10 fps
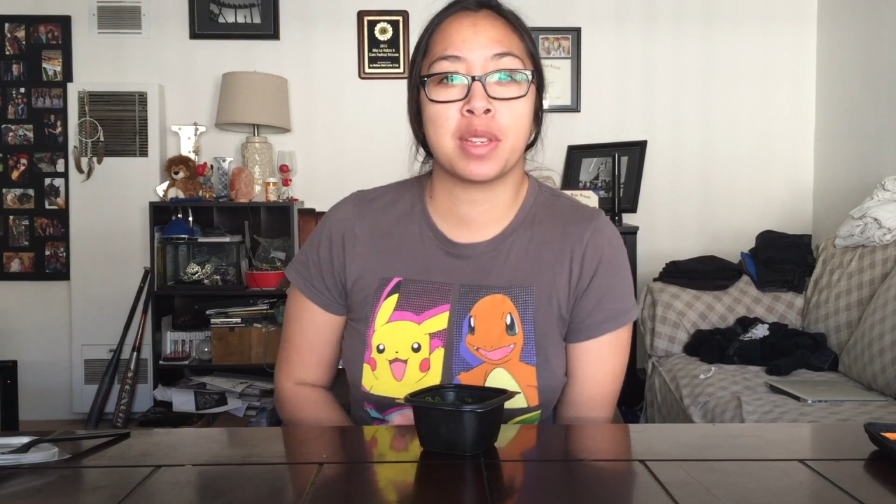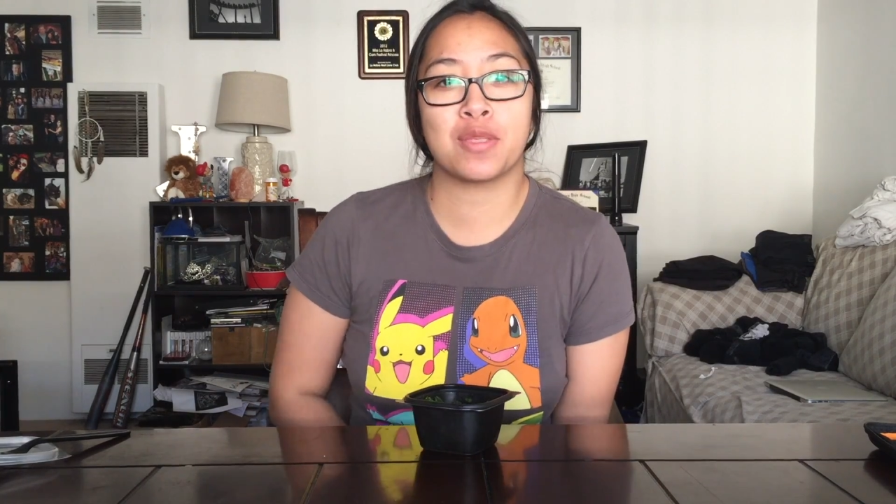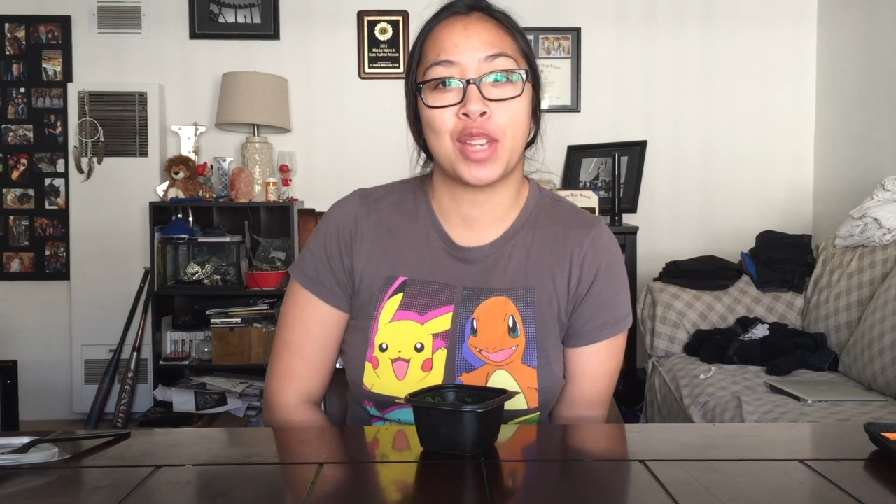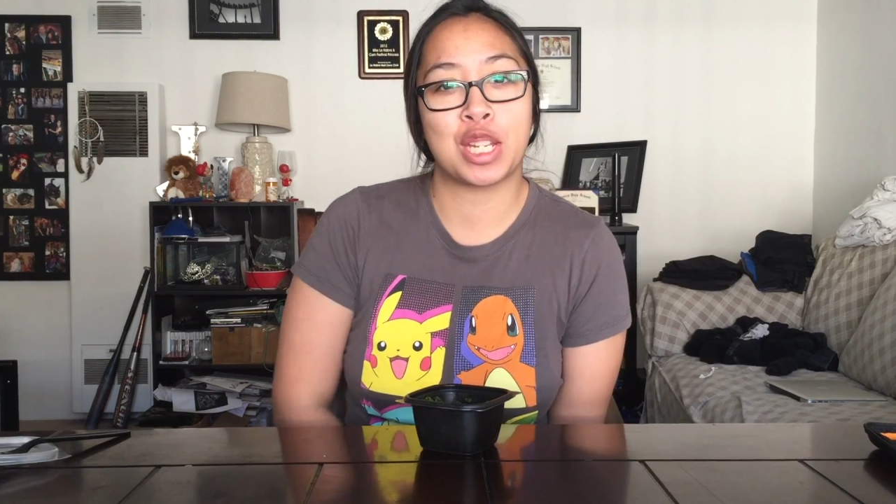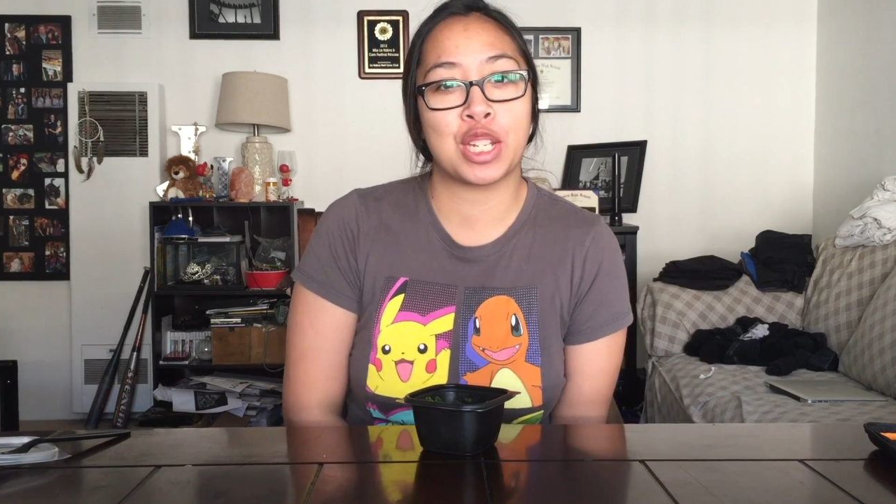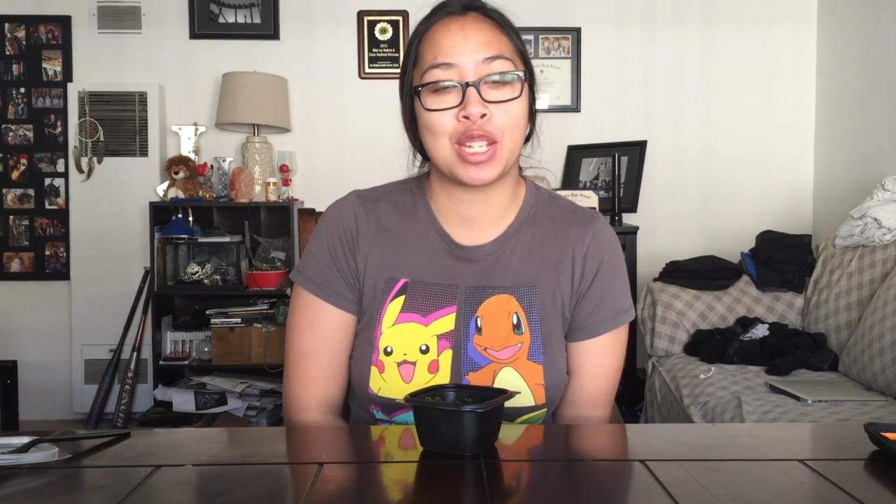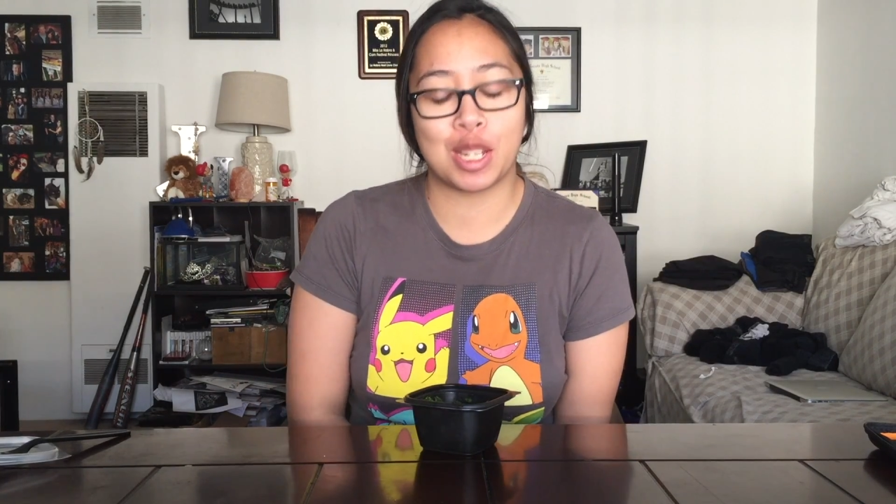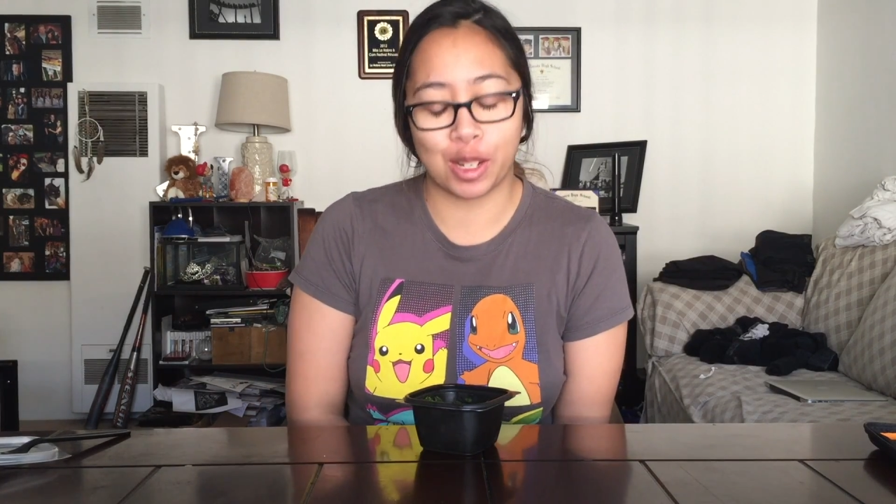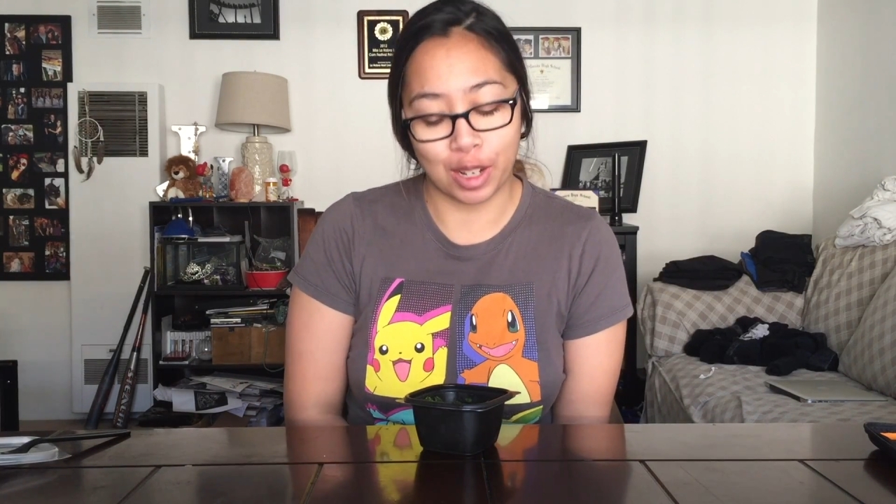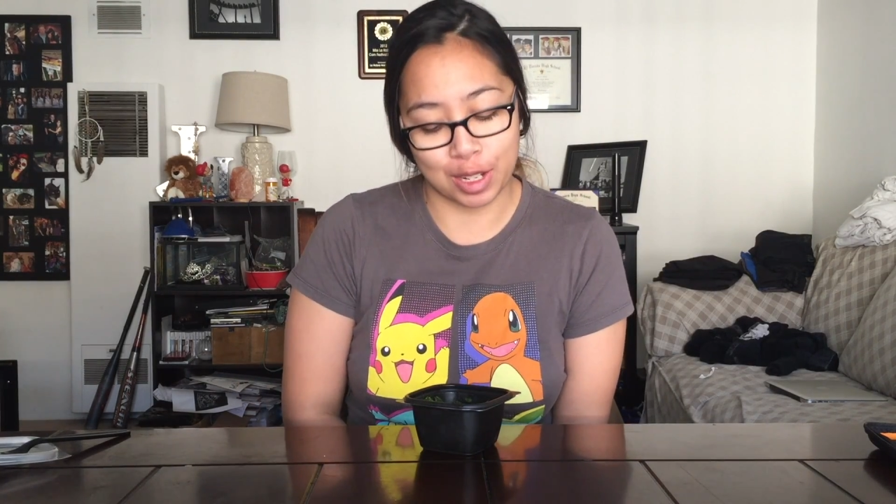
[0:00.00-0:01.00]
a big veggie
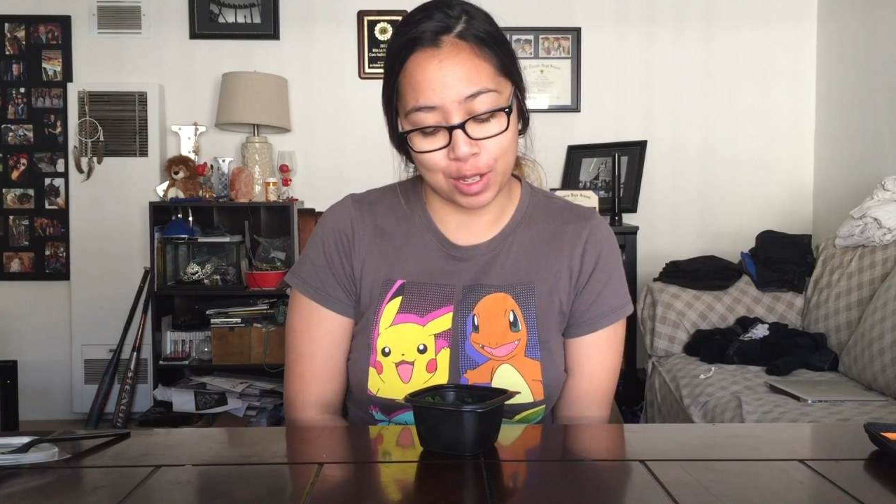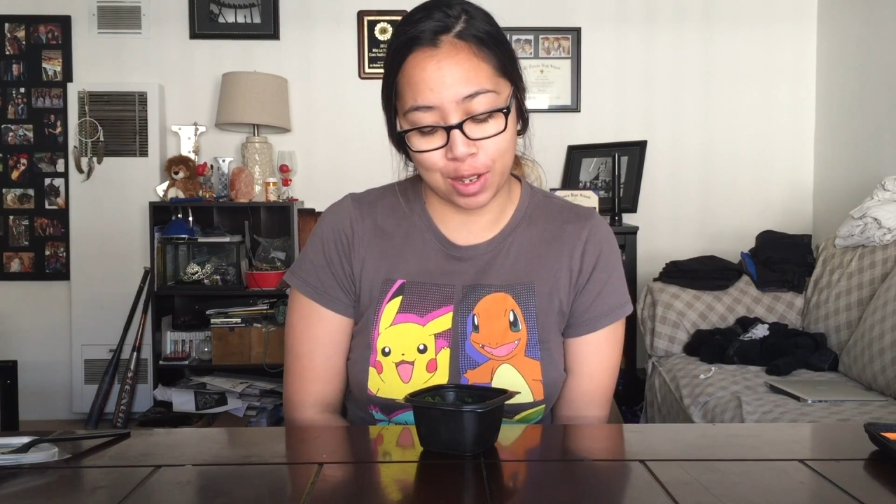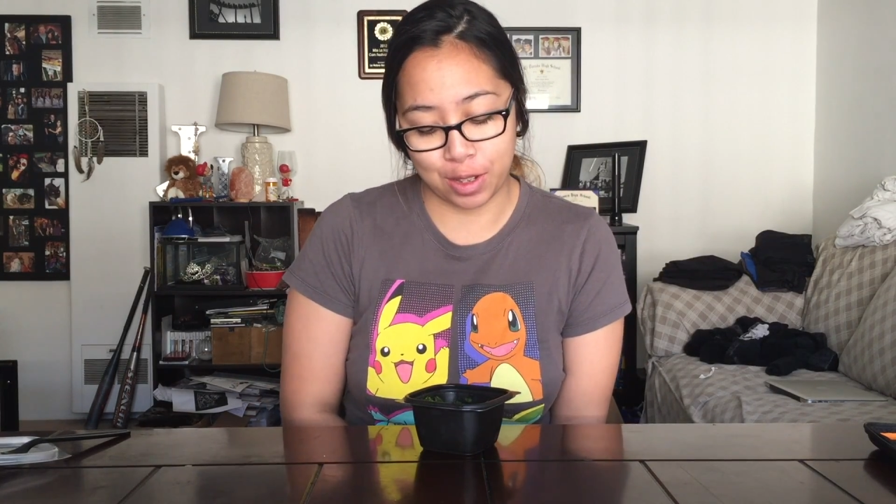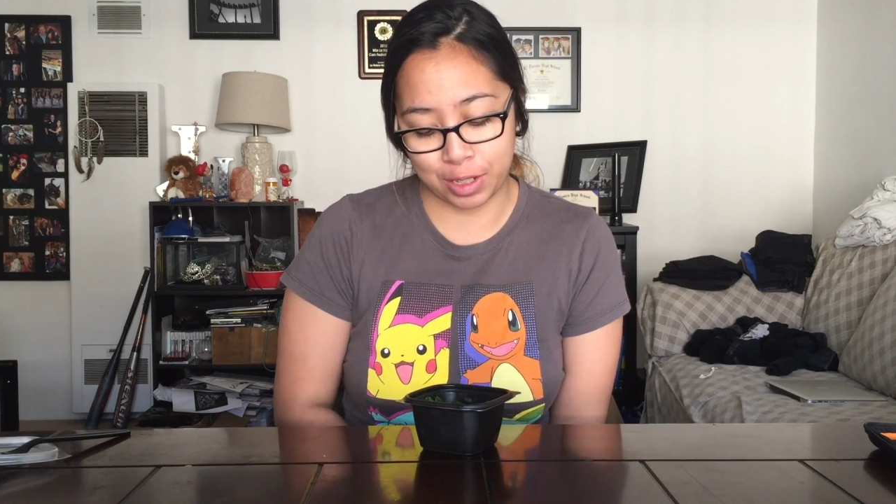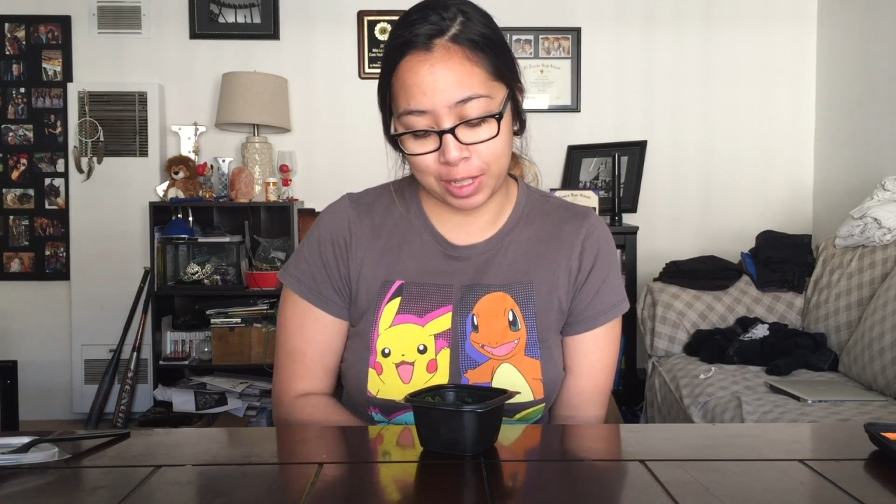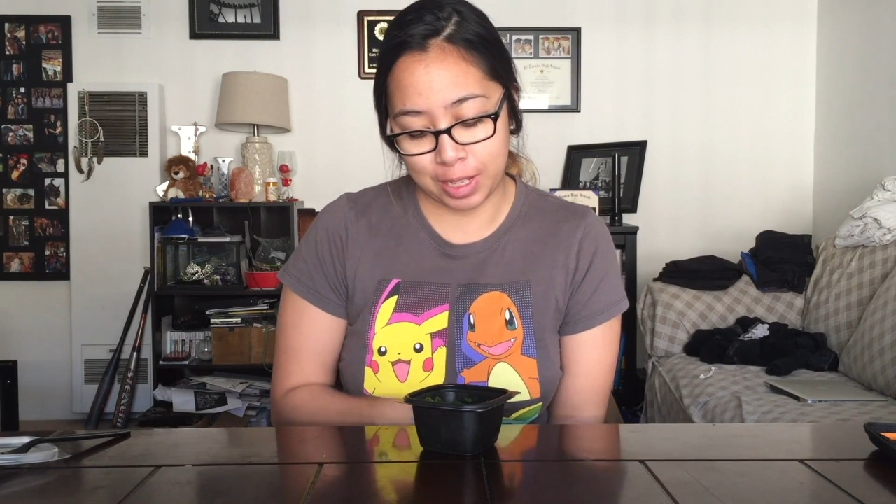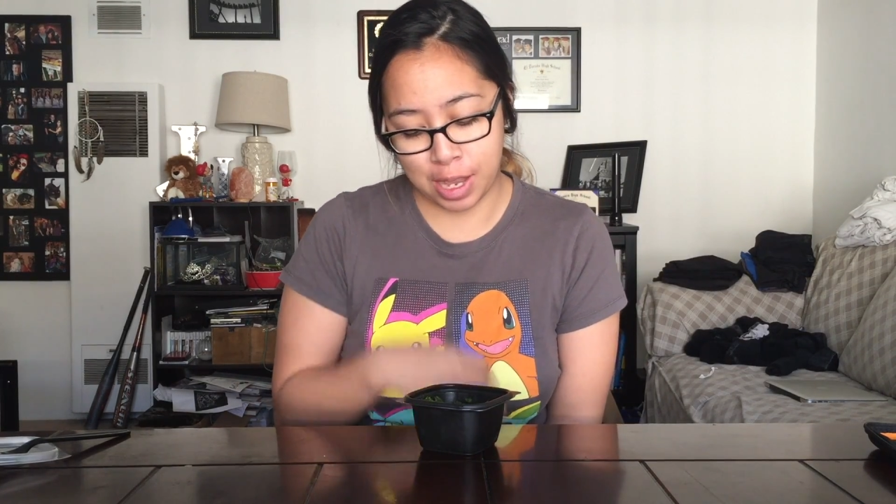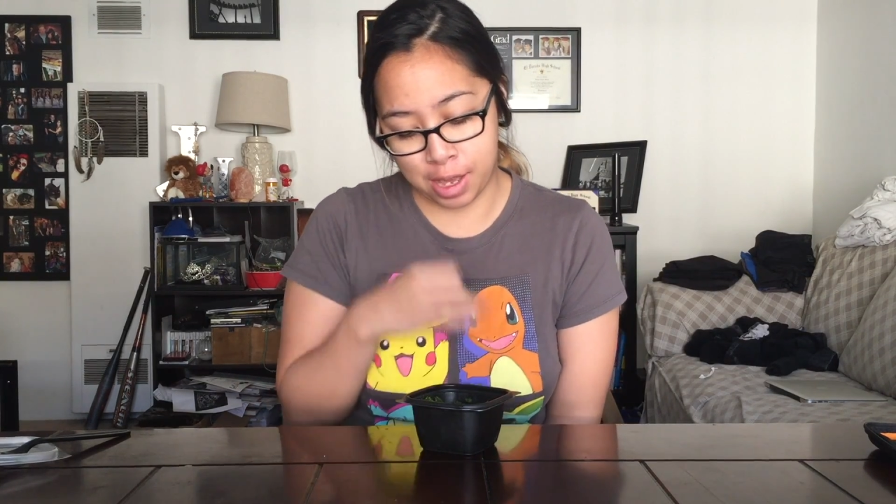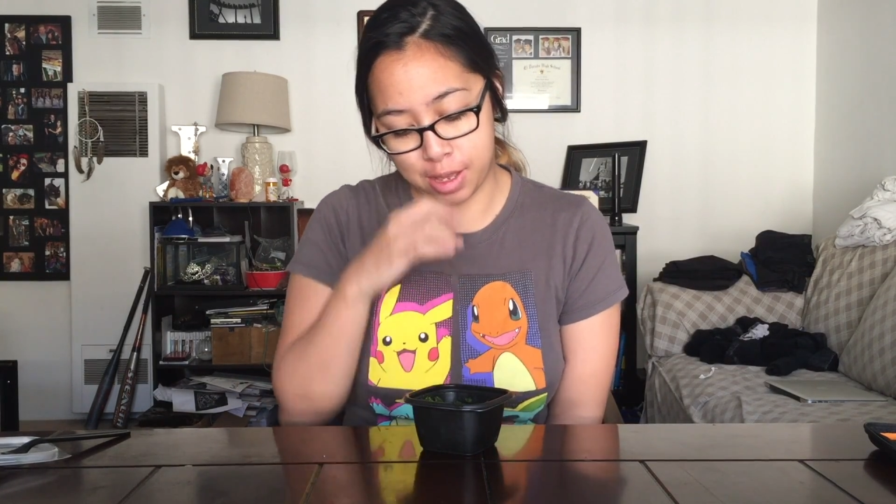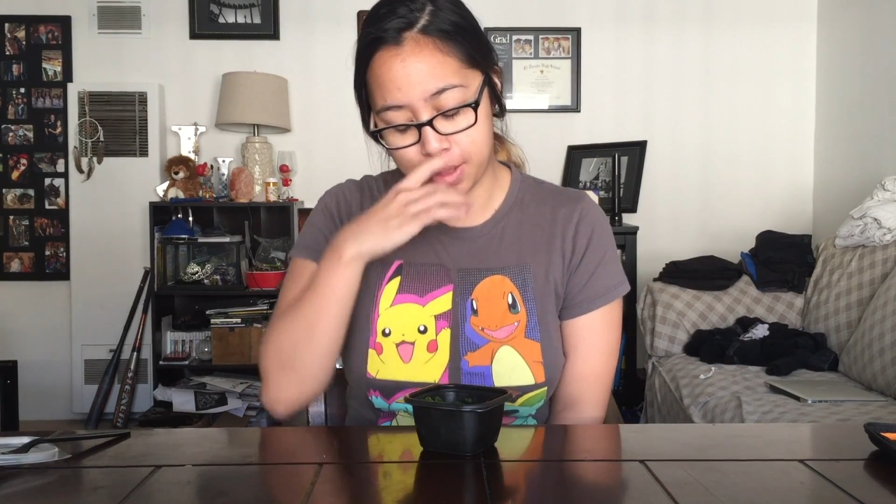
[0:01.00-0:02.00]
eater, as y'all can
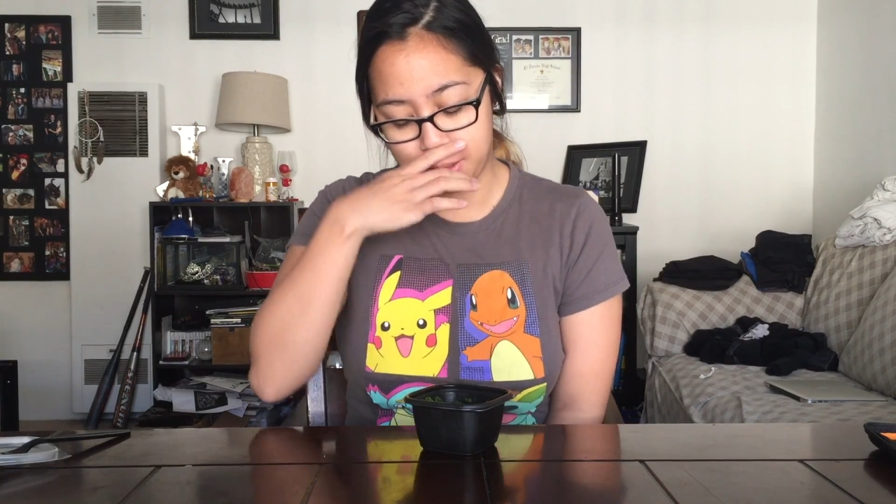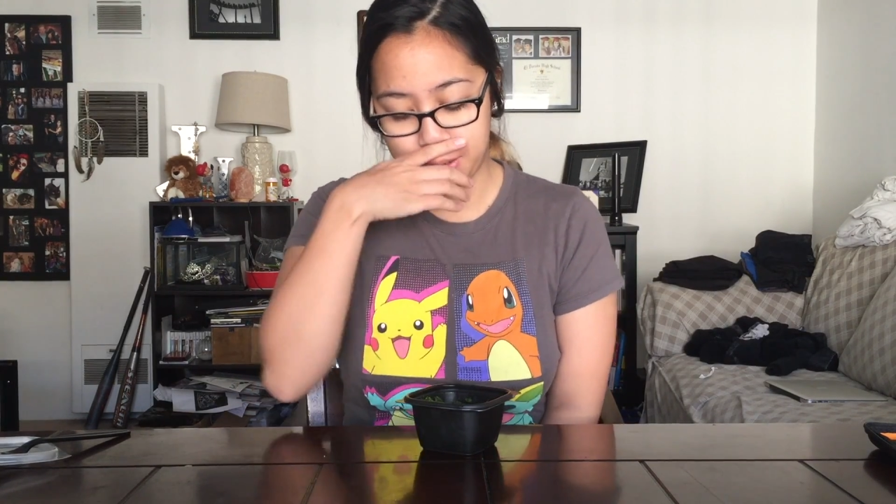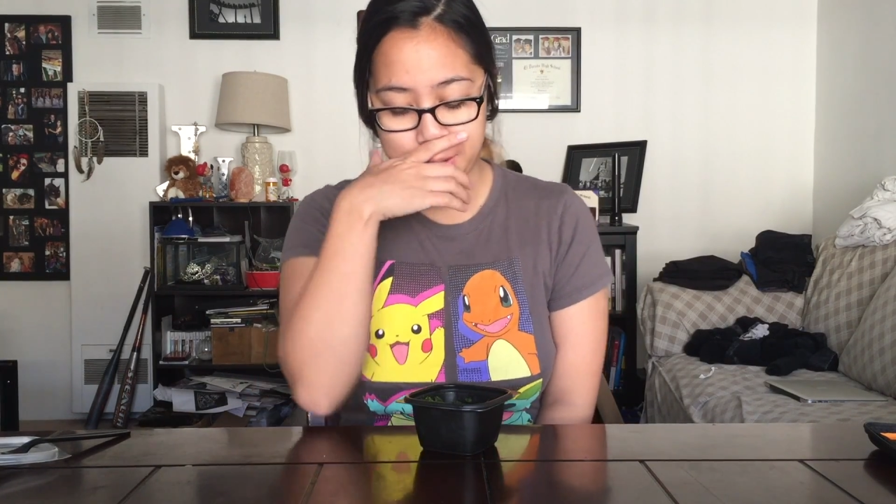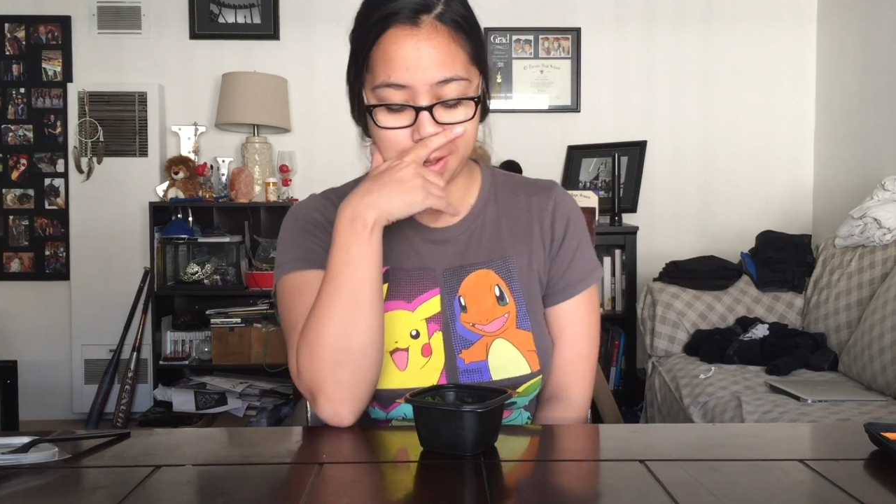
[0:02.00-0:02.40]
tell,